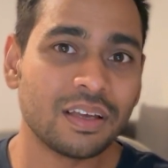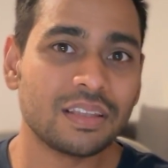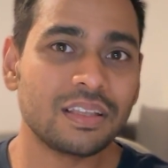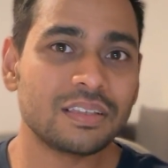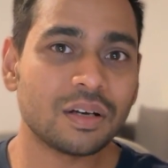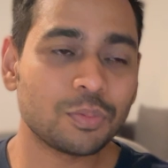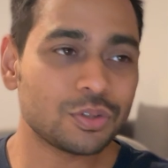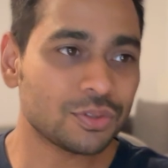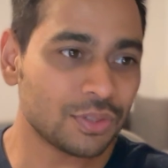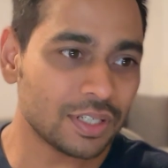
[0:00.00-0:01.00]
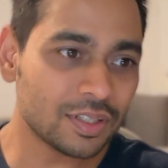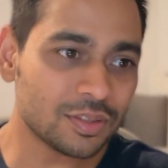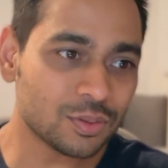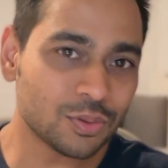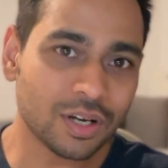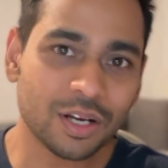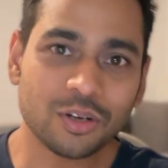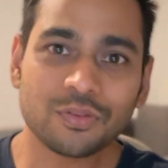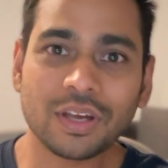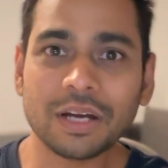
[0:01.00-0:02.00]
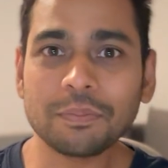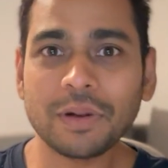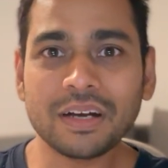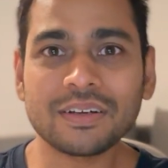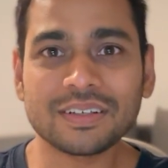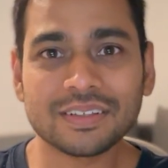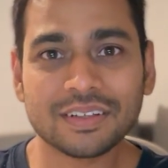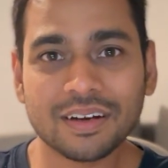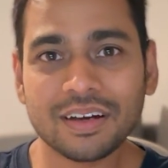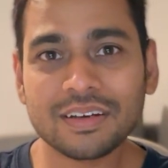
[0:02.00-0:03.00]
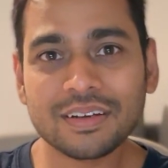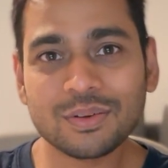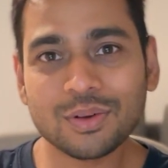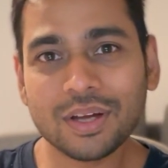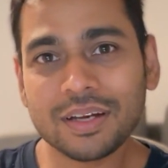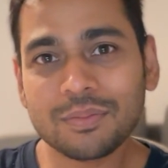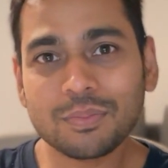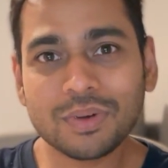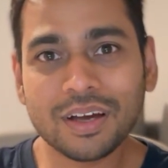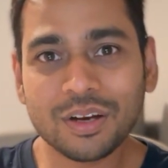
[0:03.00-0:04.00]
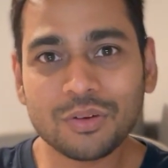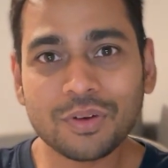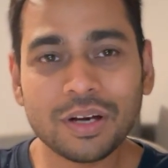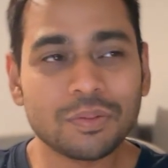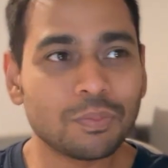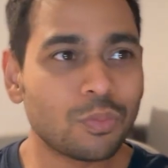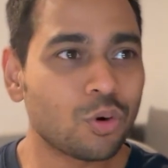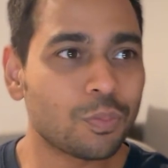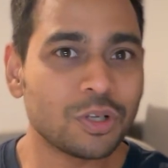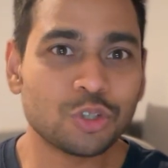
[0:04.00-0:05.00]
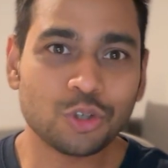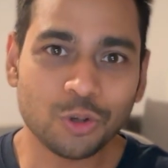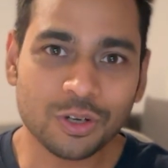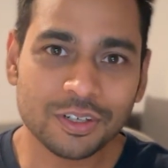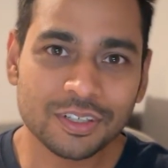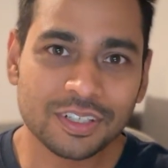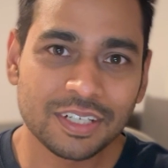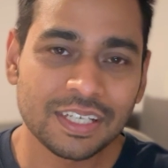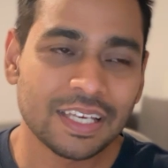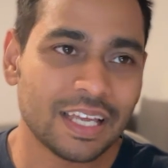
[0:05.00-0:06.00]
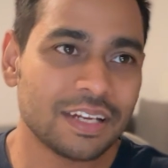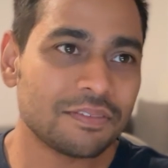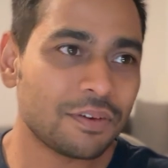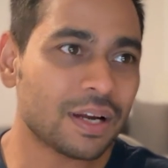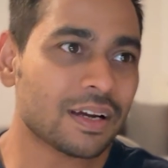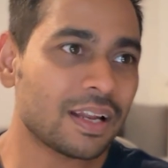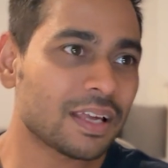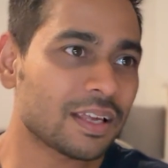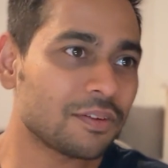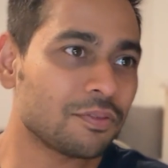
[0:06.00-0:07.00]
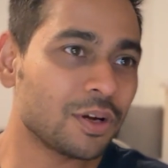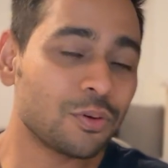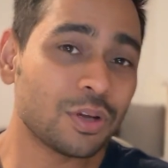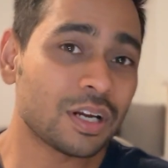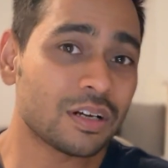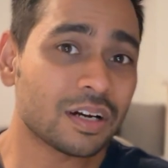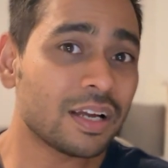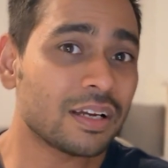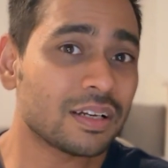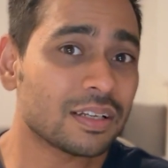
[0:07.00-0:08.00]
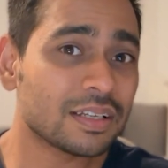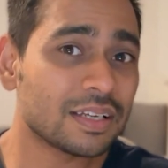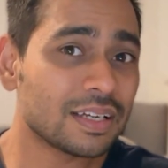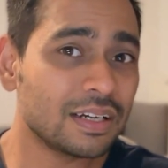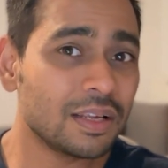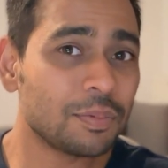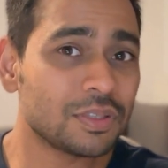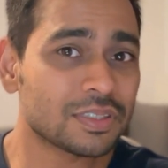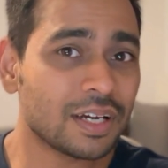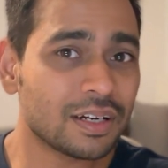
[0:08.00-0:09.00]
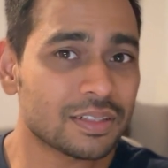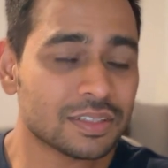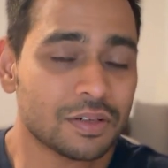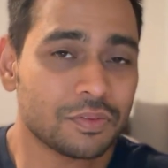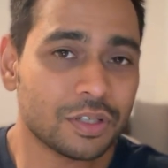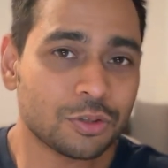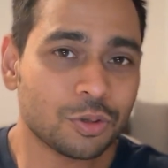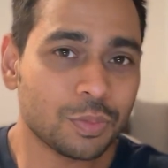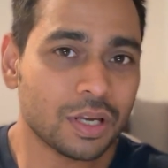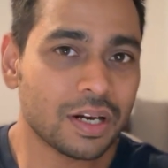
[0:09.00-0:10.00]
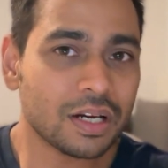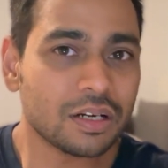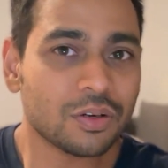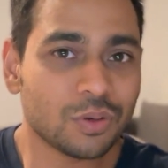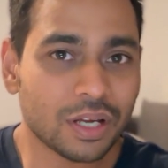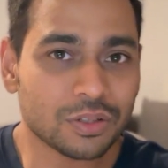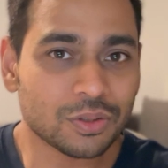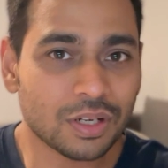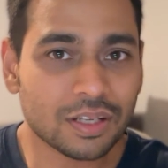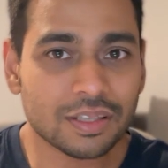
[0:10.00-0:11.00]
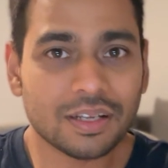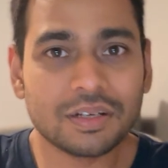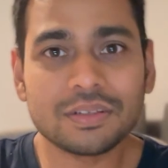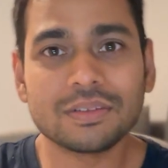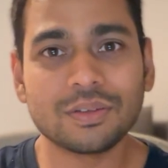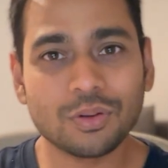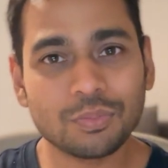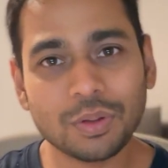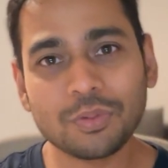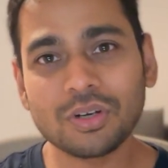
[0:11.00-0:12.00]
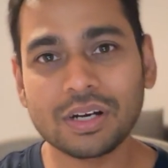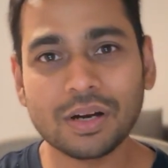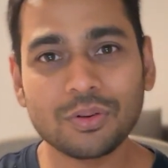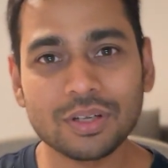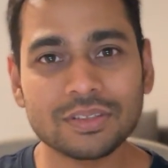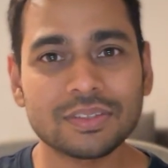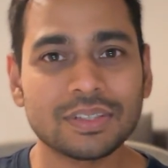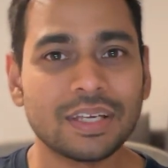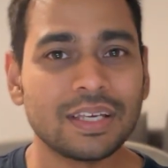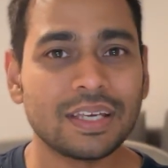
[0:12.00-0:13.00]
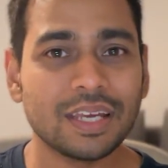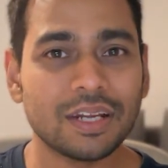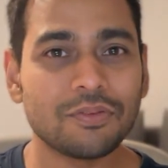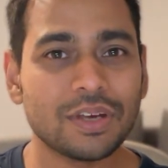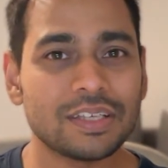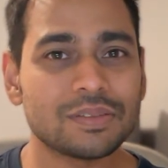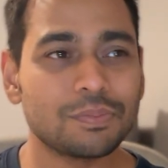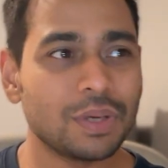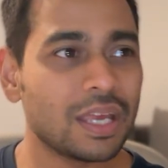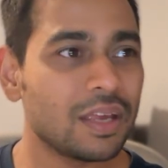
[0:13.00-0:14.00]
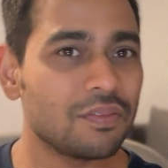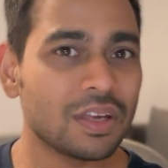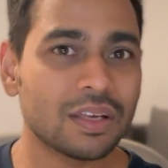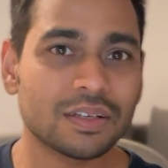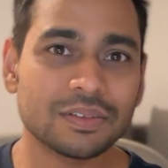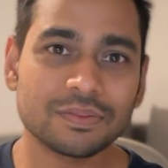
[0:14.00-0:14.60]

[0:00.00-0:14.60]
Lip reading: these opportunities to kind of get better, right? To kind of get more mature. And in fact, like, if you're doing it right, deep inside ourselves, there should be gratitude, actually, that, you know, people around us in a way is behaving